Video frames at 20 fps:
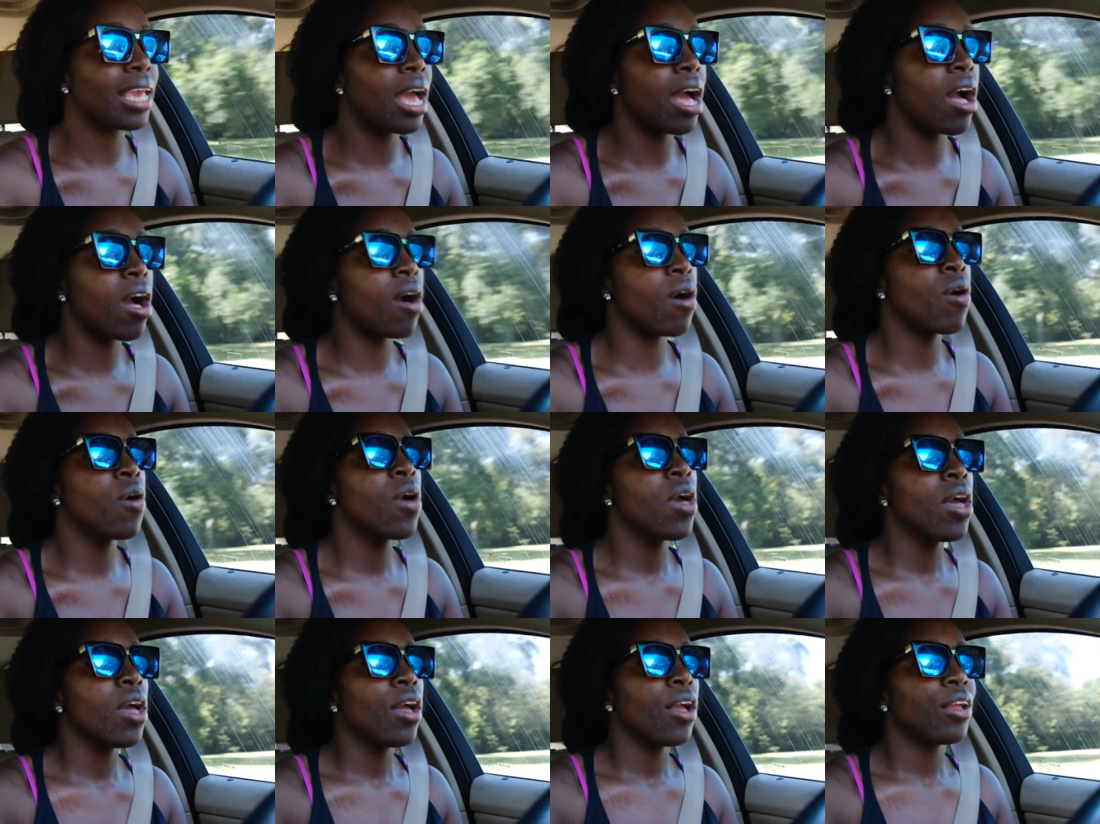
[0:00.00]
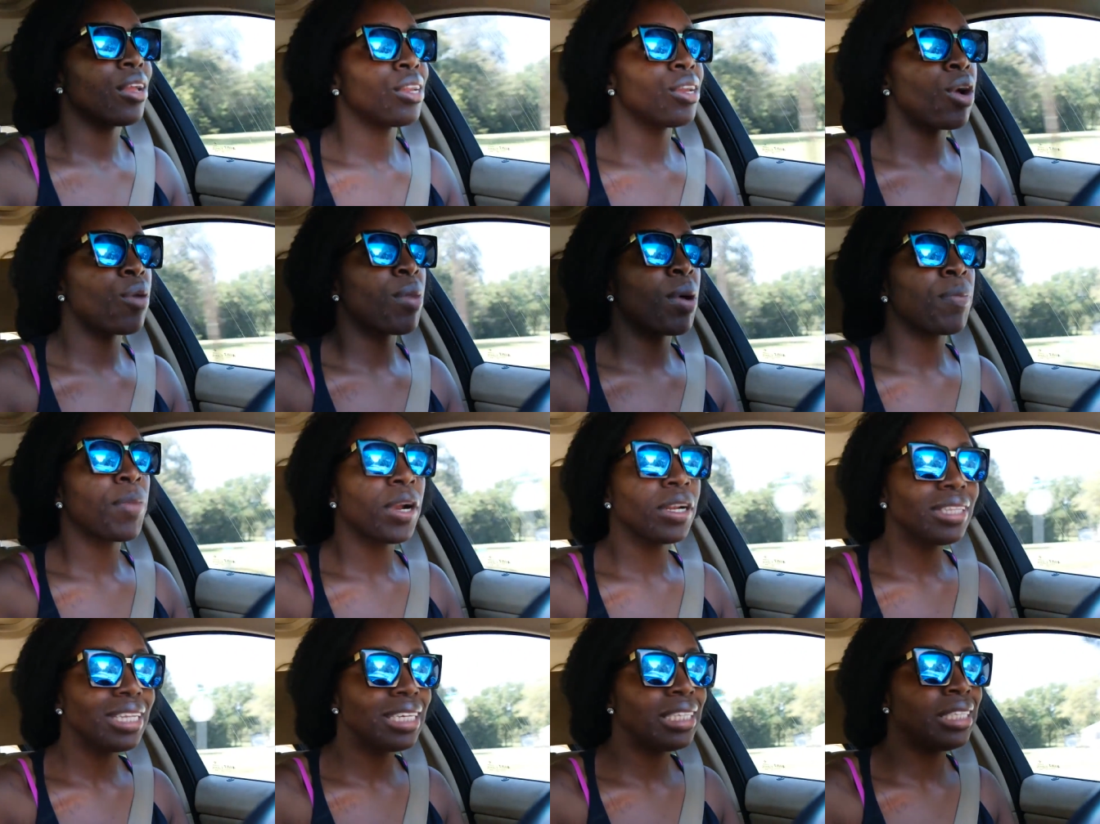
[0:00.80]
y'all, you know, my
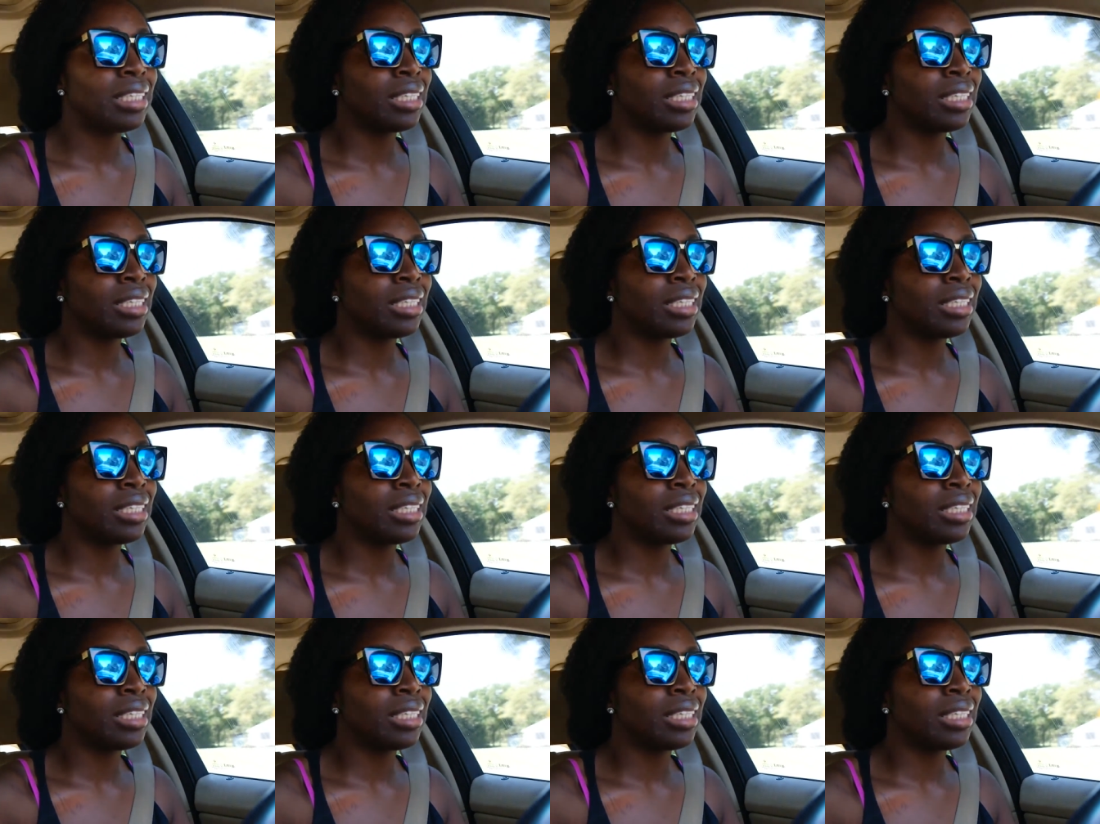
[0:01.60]
birthday is